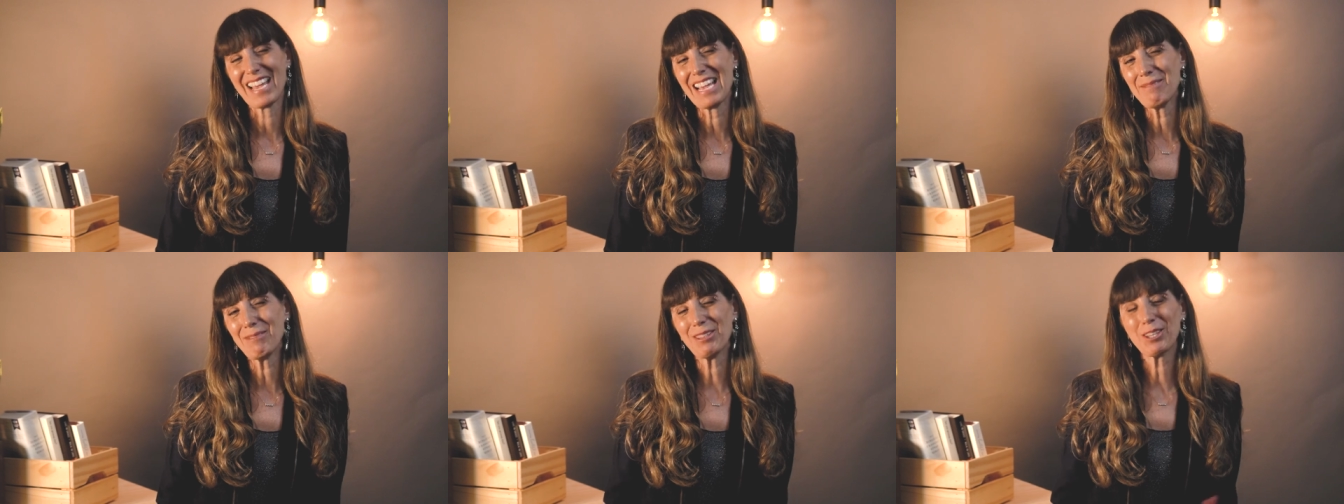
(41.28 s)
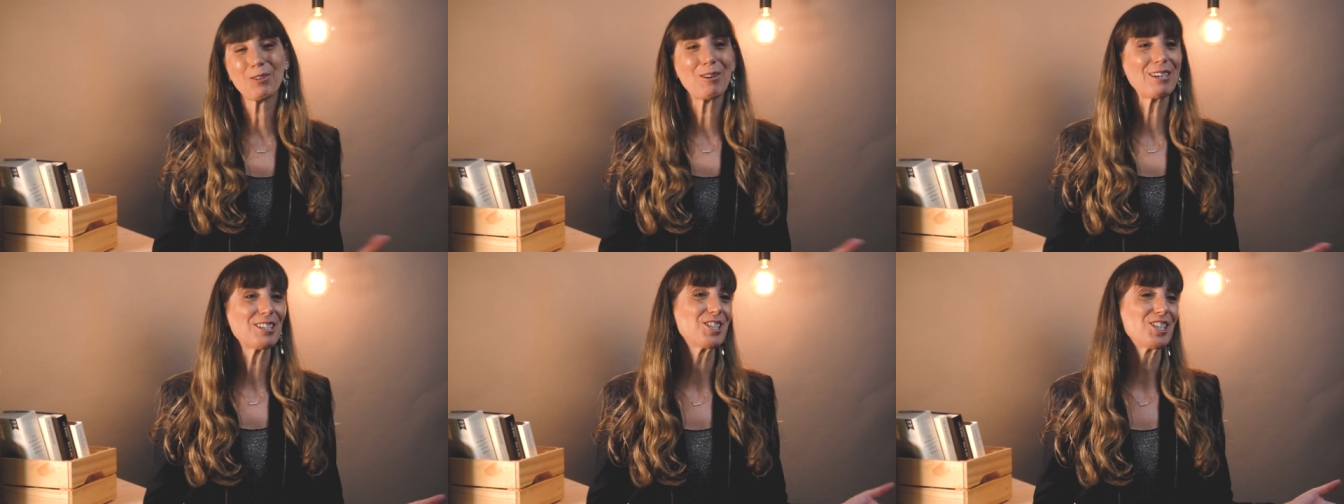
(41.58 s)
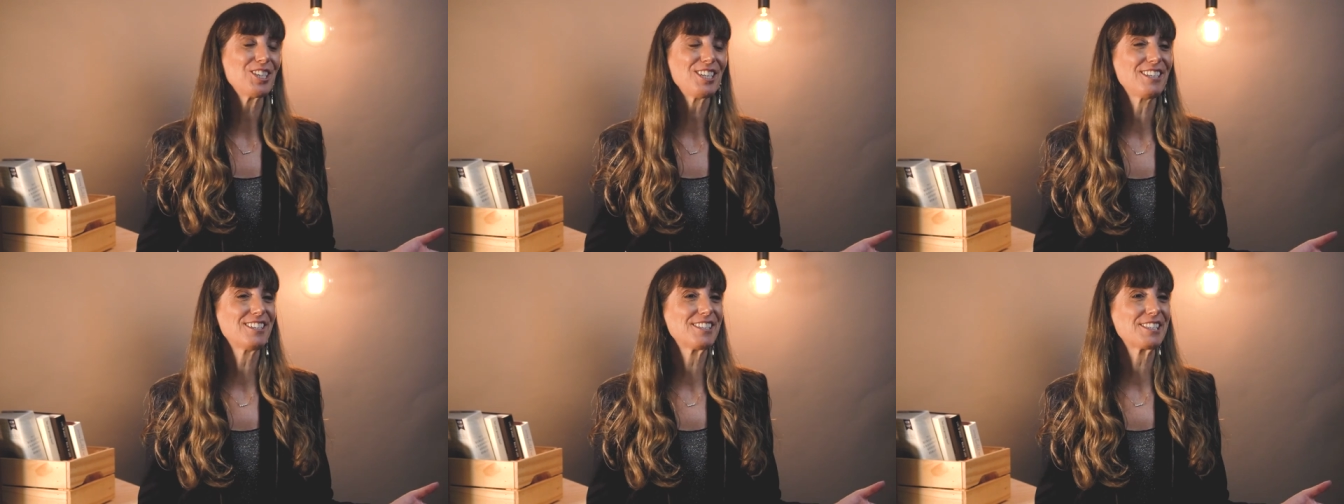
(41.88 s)
But the
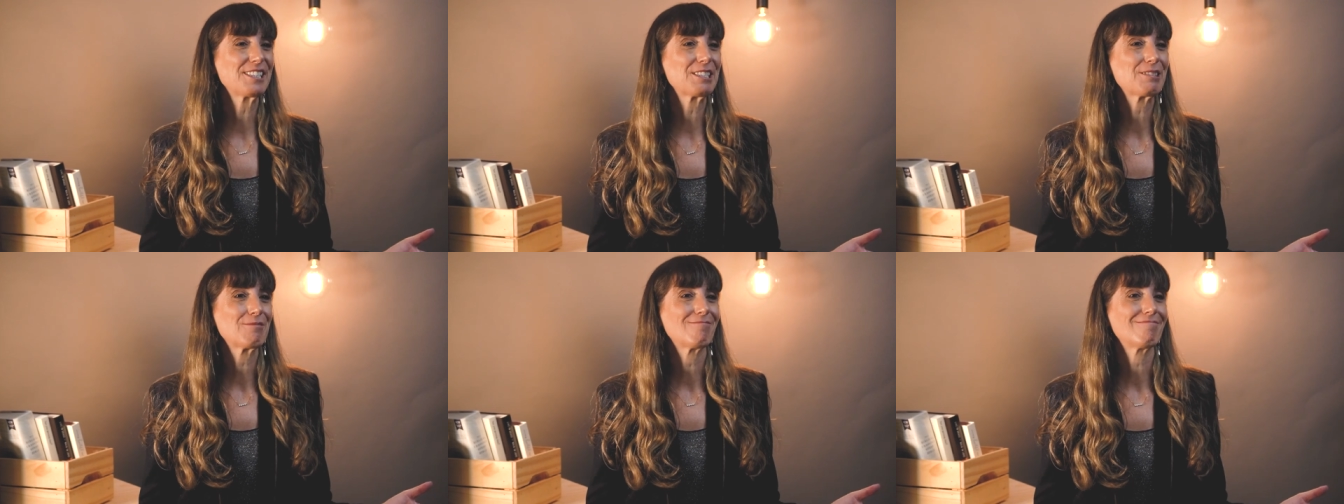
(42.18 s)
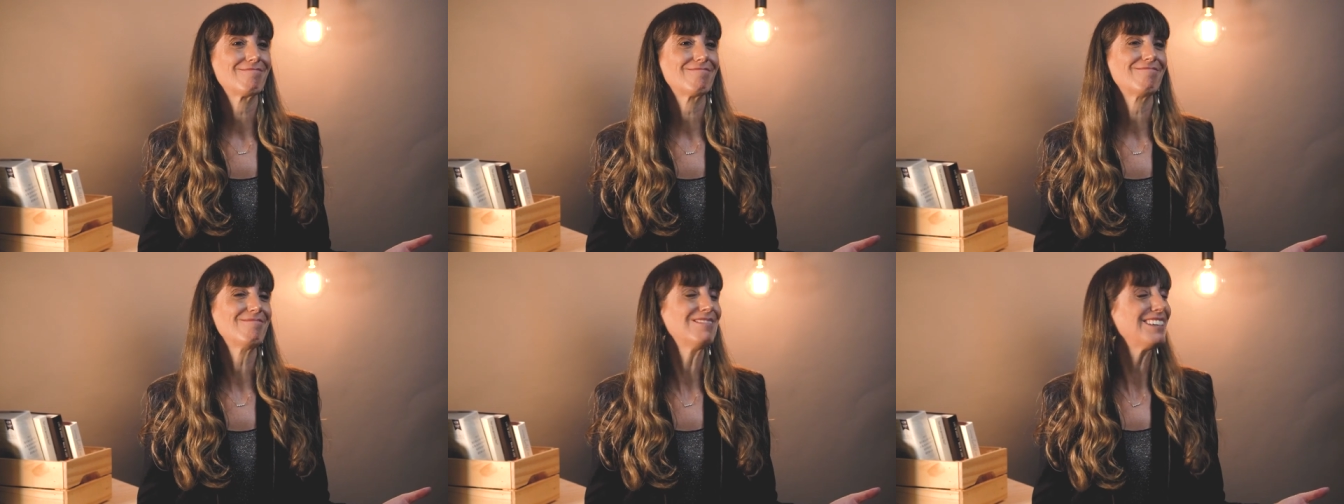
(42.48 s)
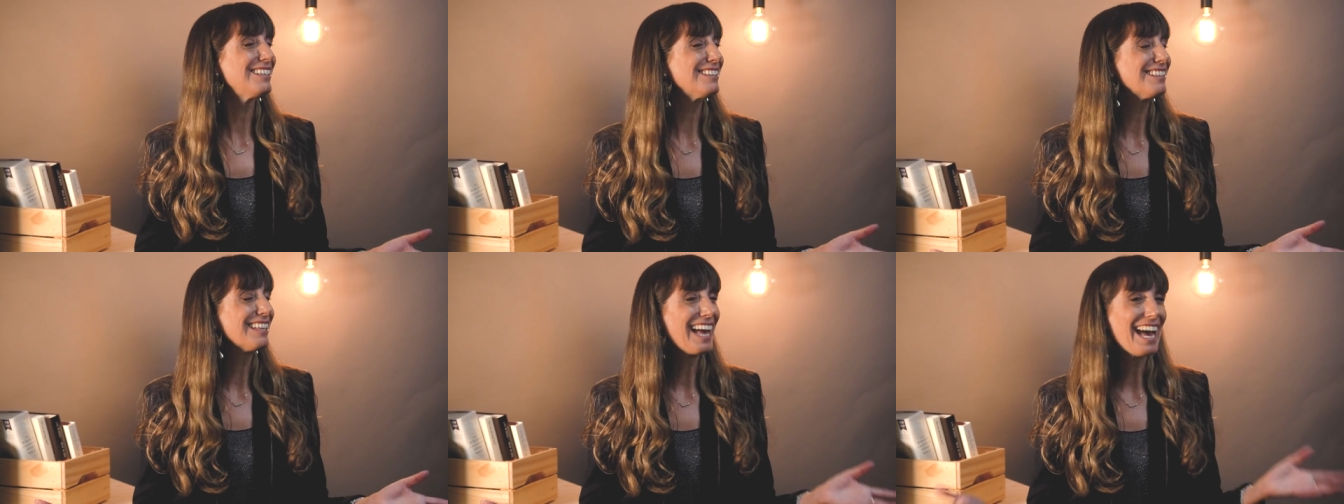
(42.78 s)
question is,
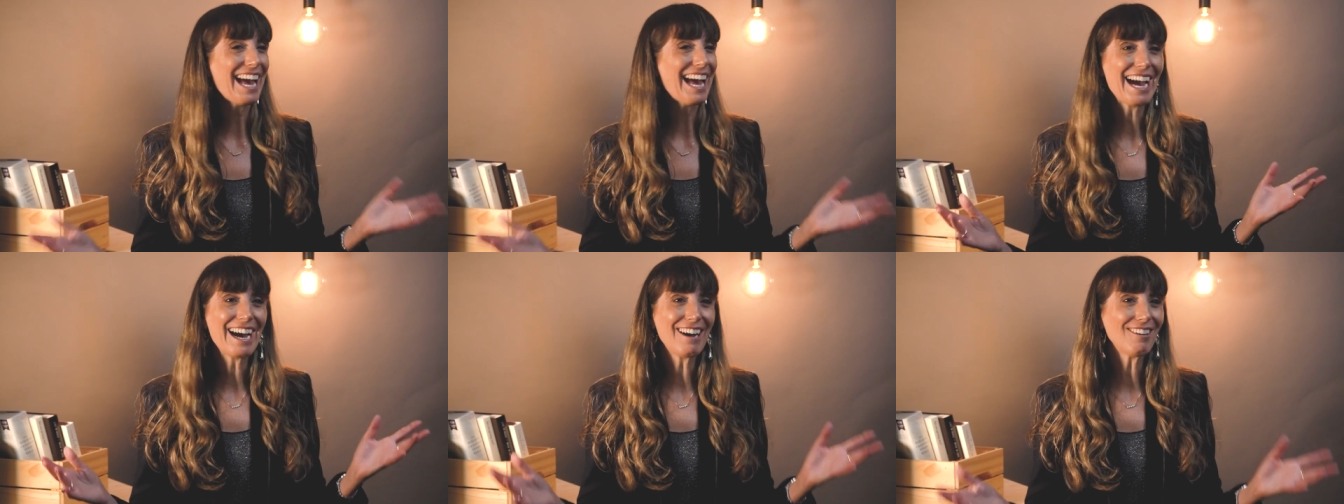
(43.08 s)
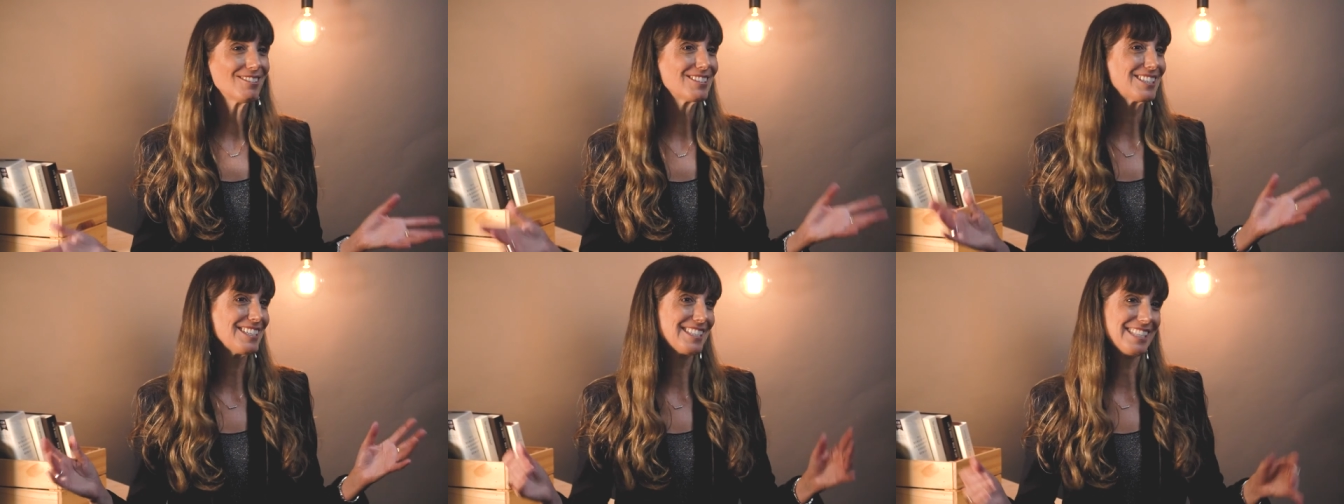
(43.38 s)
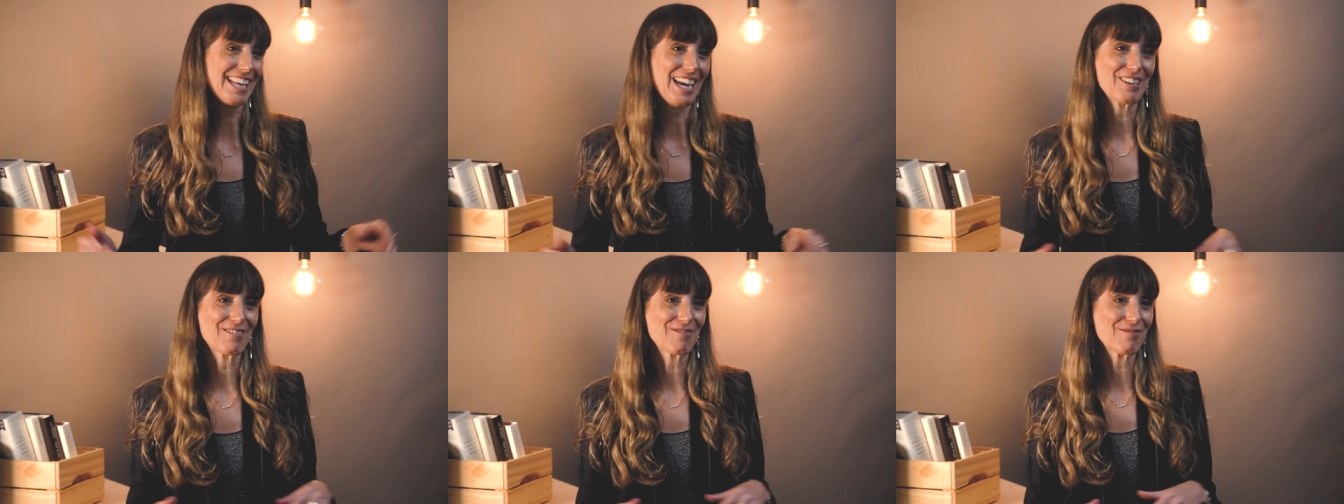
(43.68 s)
well, how does
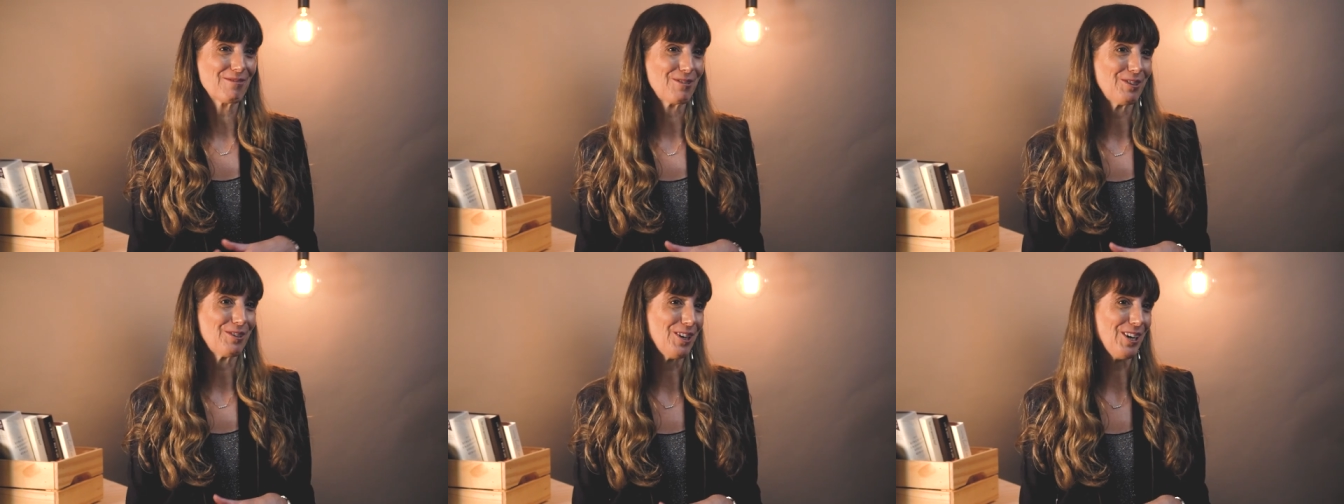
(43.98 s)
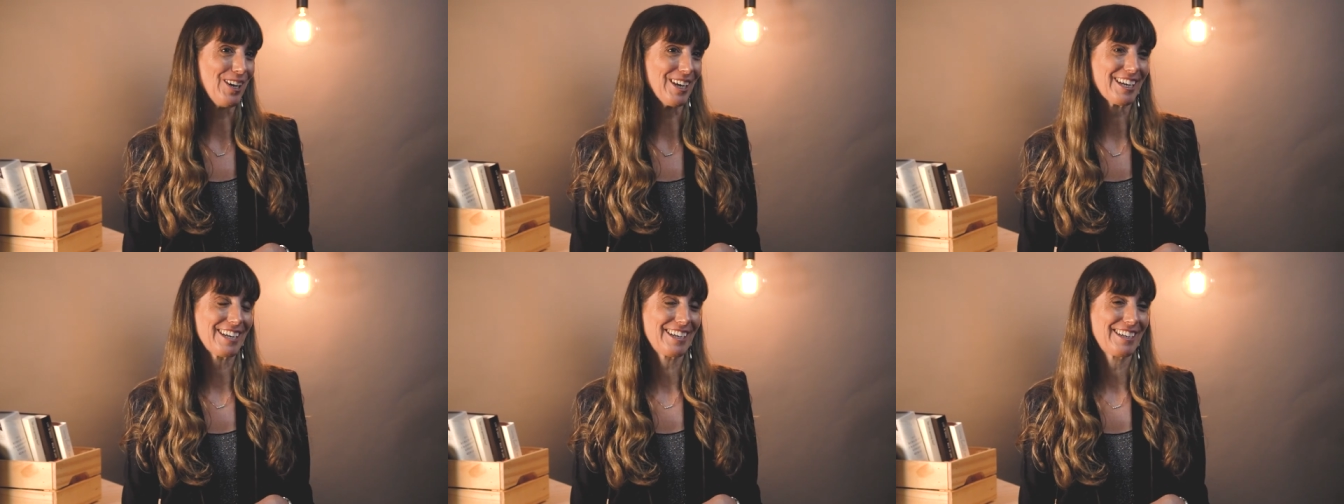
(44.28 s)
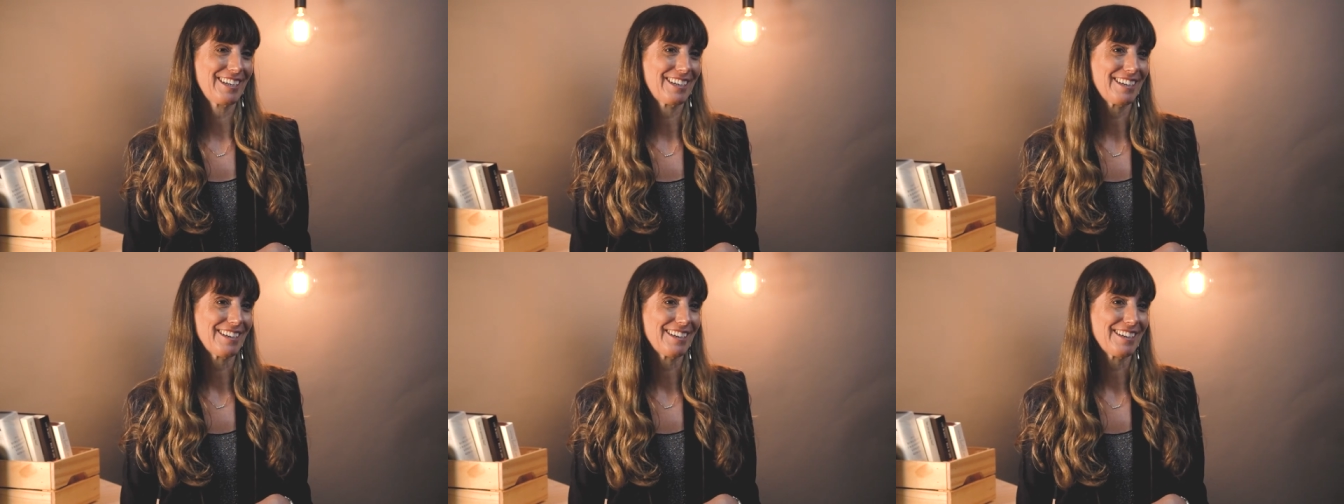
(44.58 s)
that work?